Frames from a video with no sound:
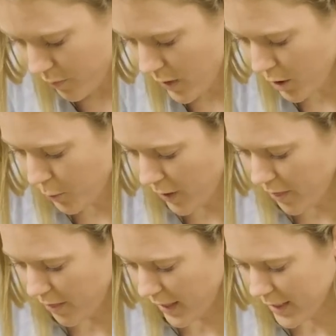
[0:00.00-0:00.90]
you
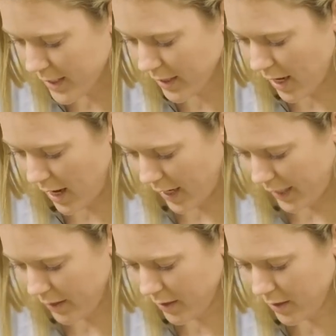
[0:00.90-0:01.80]
want this
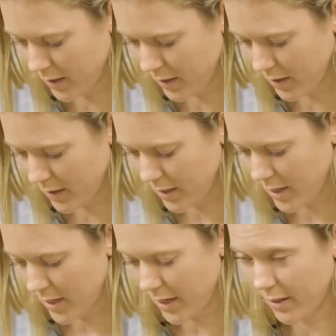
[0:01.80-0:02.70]
line
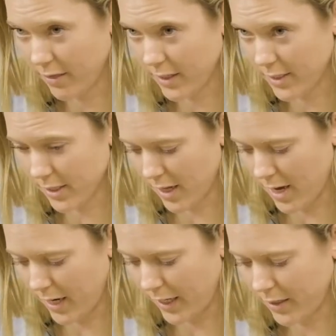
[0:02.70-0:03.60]
and this
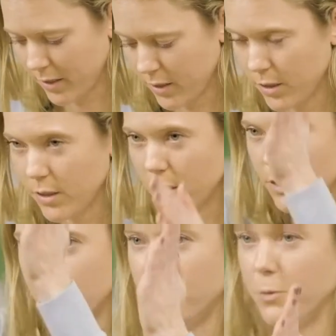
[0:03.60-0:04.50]
line
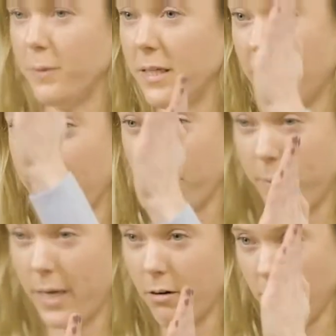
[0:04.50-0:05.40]
to be like
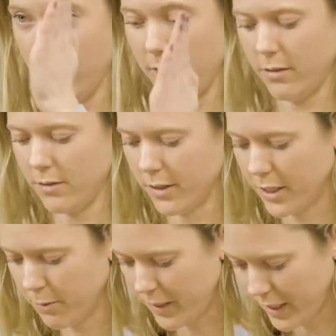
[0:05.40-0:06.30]
parallel. They're
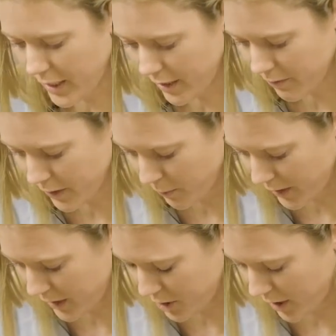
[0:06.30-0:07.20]
gonna be even with
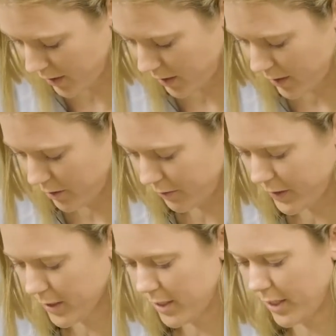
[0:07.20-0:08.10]
each other. I don't know if you
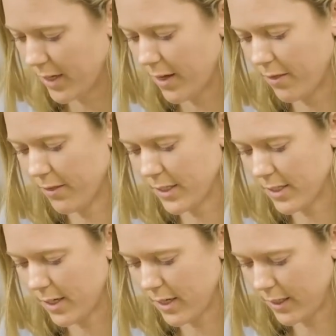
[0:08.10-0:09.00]
can see that. This
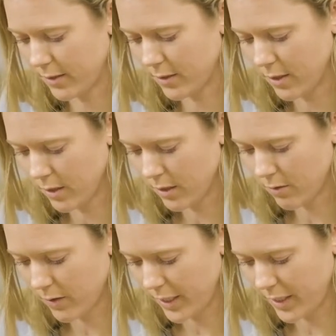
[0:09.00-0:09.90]
line
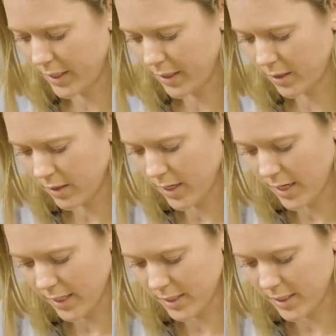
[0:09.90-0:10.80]
right here
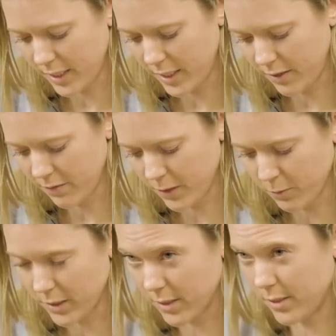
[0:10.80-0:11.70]
is even
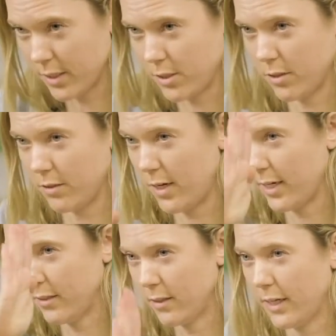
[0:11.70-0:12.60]
with the center
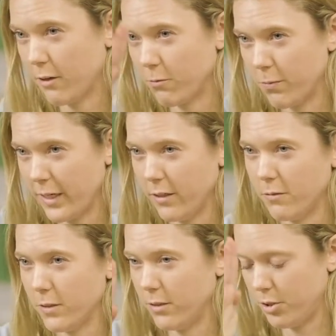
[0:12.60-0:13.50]
line, like
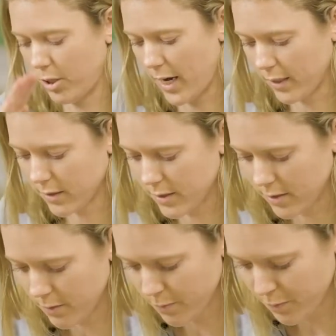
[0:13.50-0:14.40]
railroad
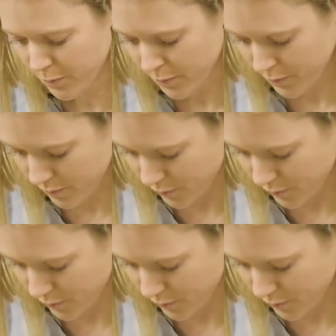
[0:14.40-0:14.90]
tracks.